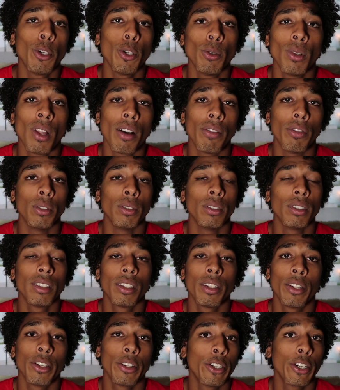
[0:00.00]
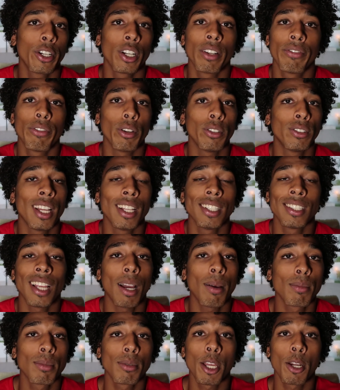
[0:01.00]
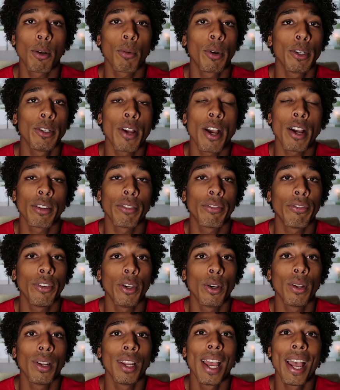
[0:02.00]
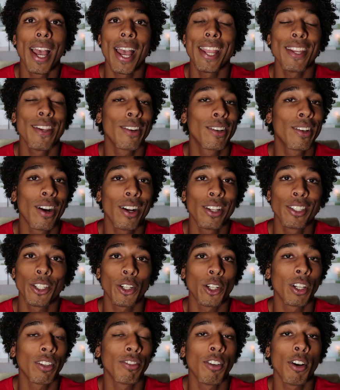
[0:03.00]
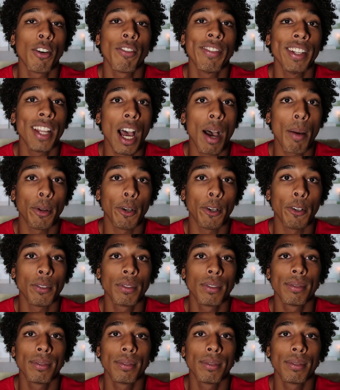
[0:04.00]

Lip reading: a new level. You're gonna feel 10 times lighter when you're on the field and your cuts are gonna feel phenomenal.